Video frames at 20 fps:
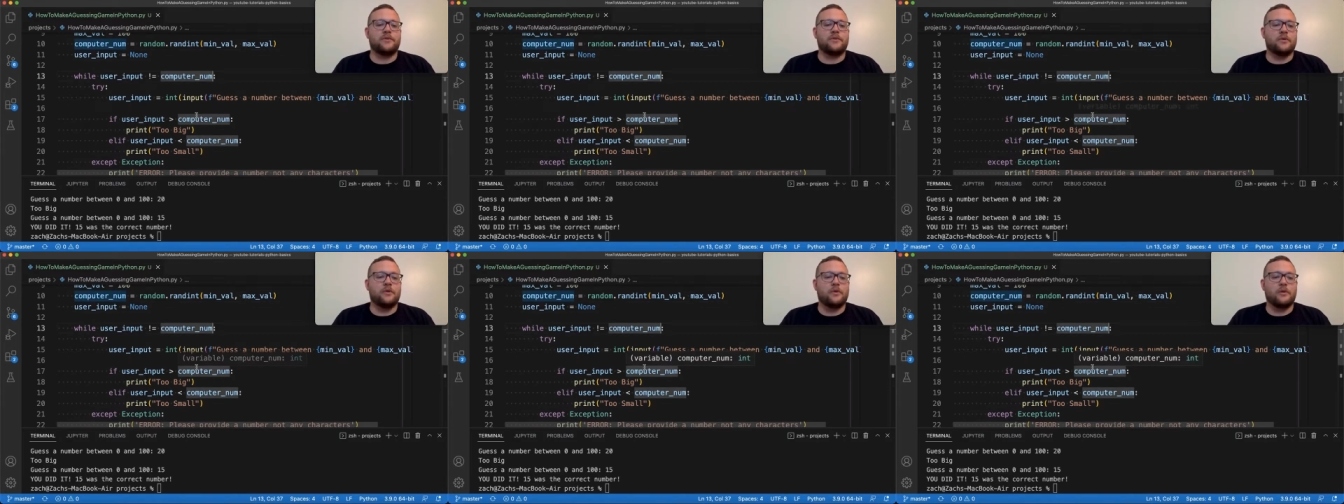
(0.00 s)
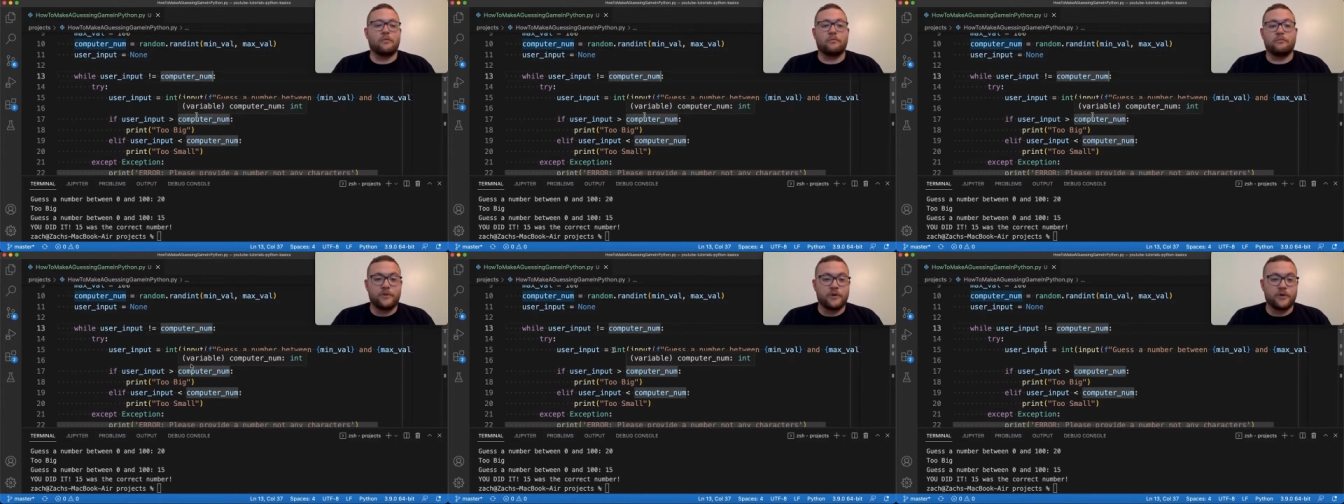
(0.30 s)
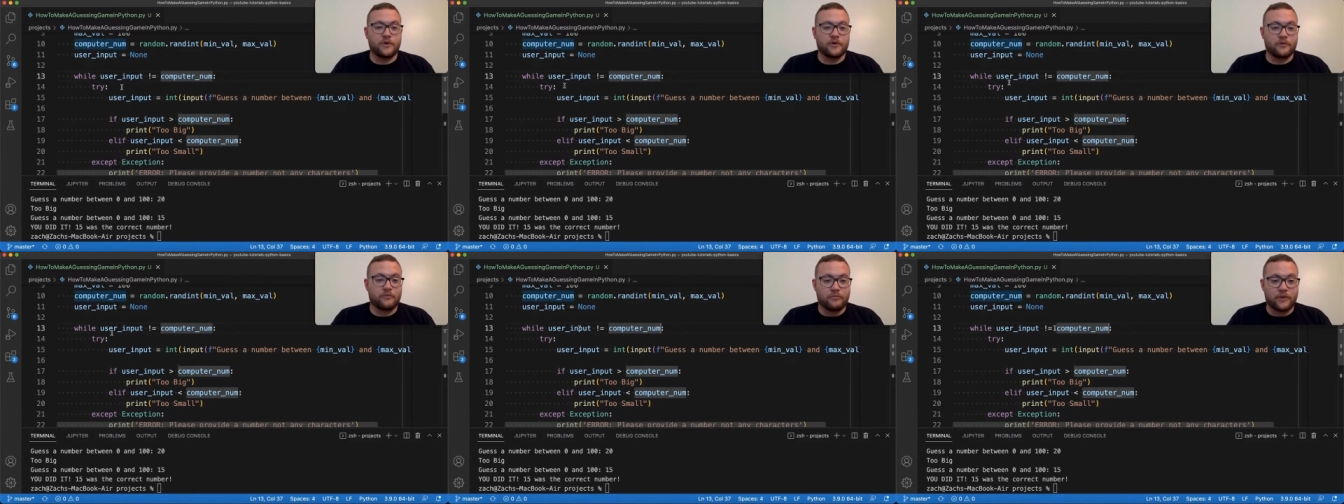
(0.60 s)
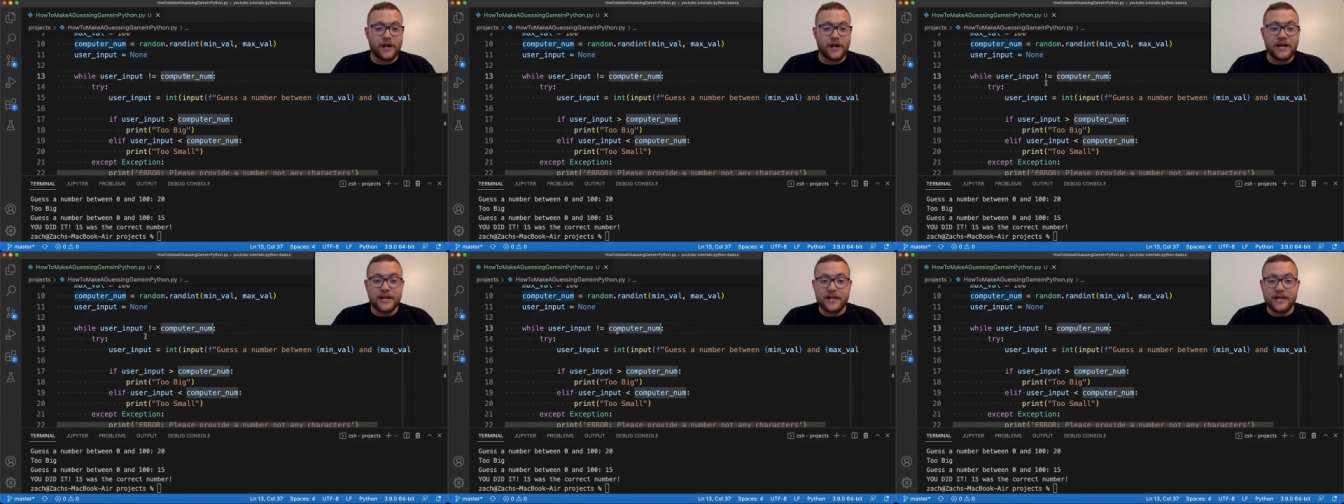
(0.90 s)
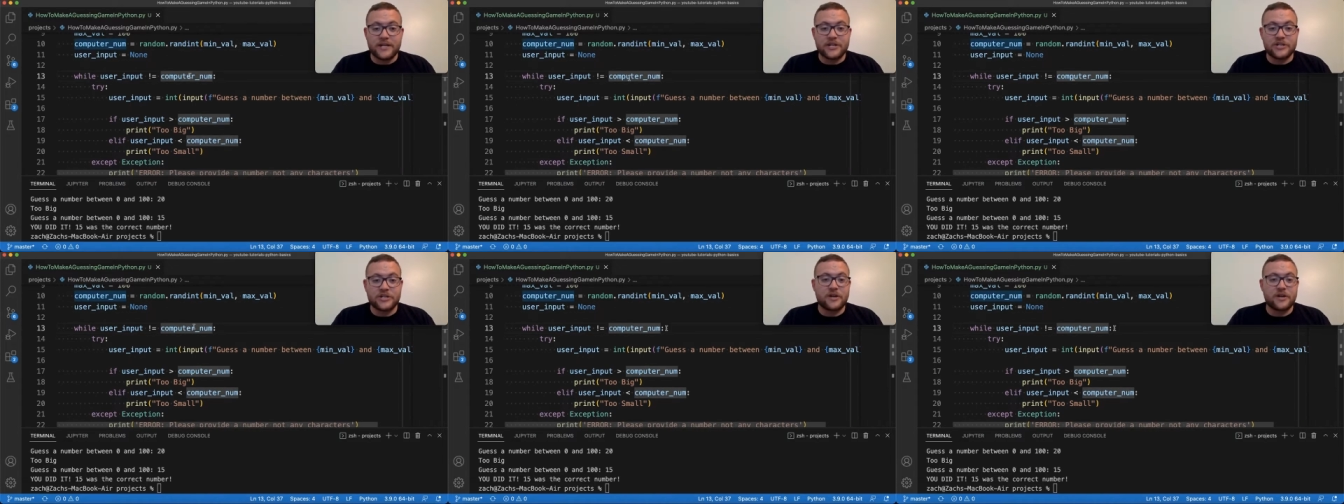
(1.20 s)
your your break
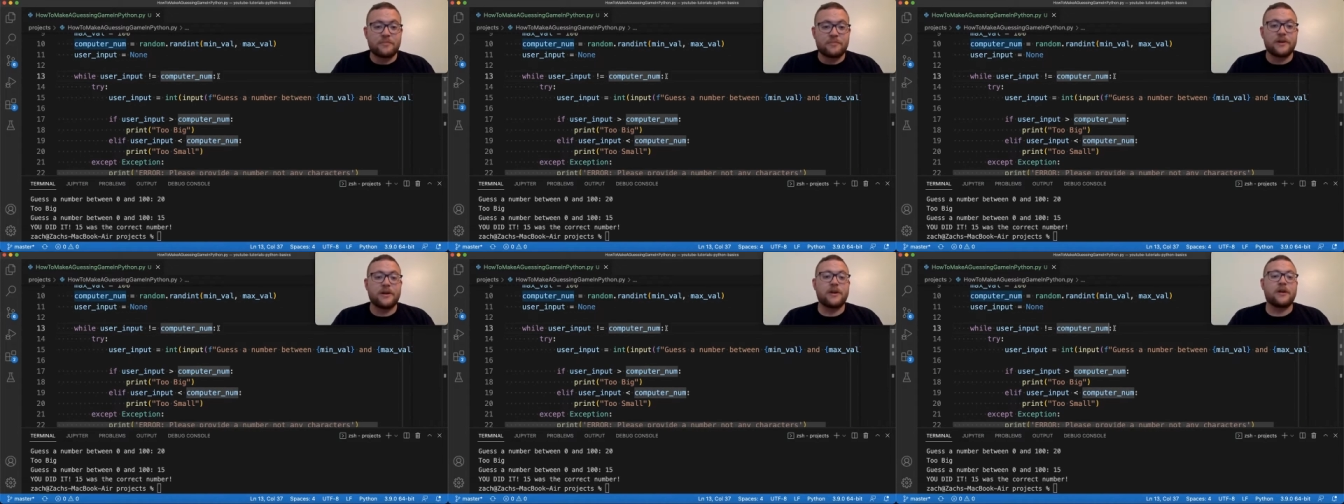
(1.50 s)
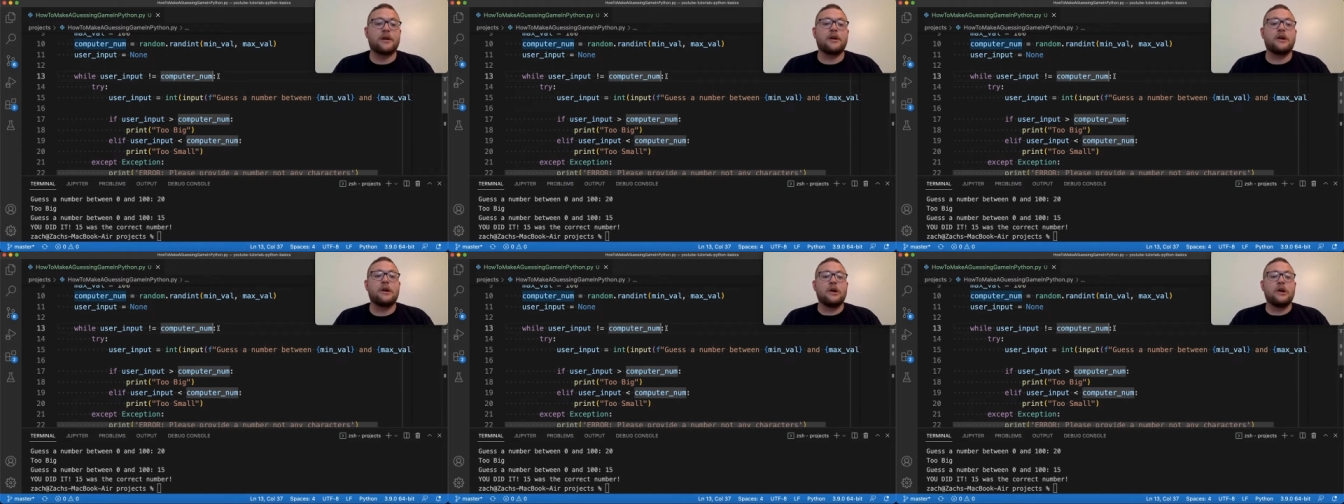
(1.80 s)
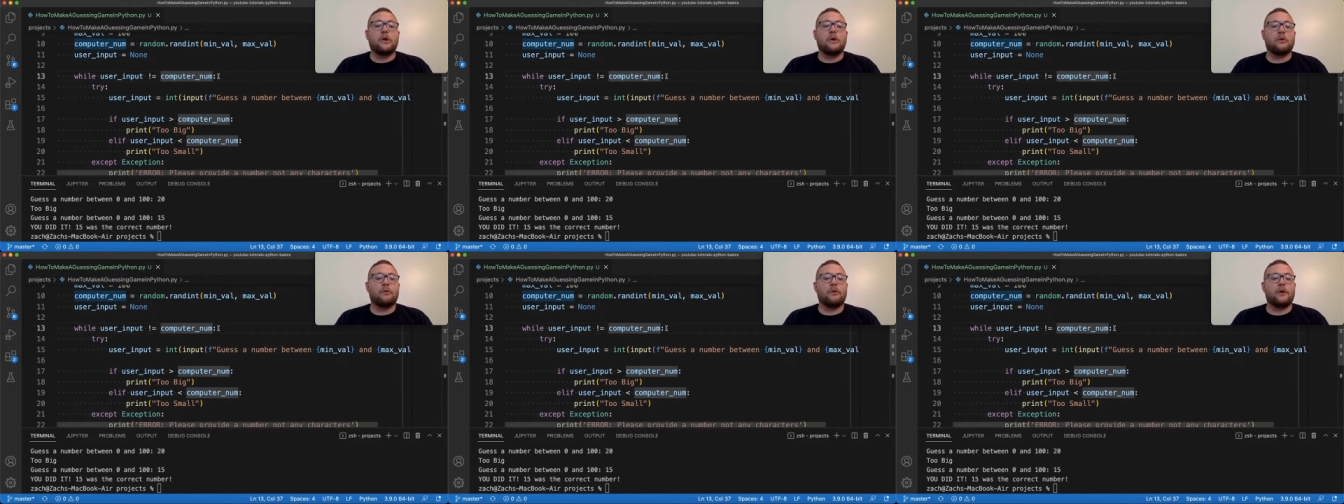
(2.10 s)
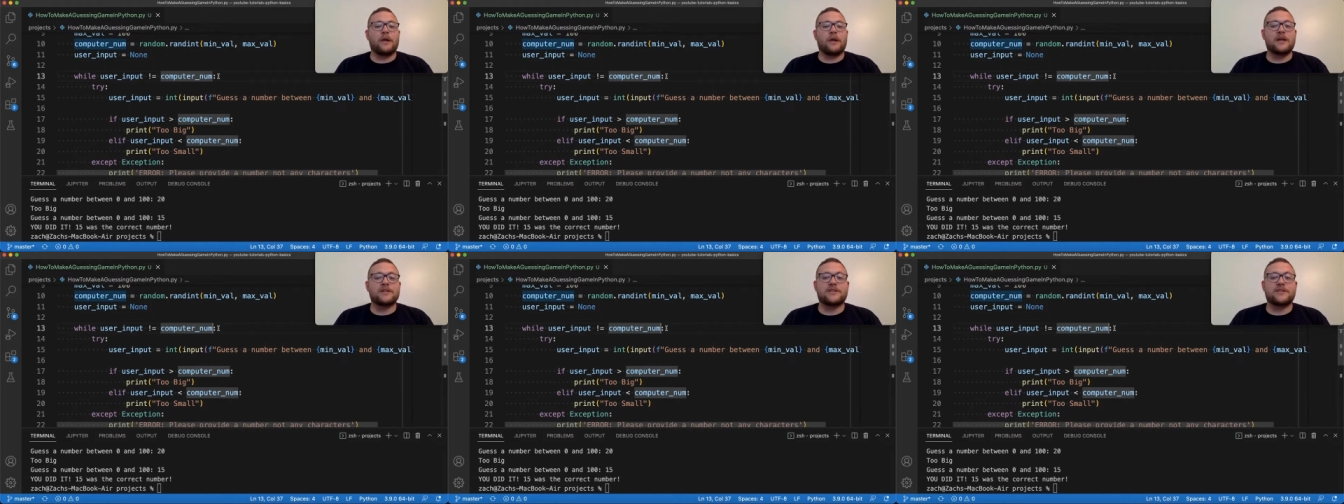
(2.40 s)
condition up here or whatnot.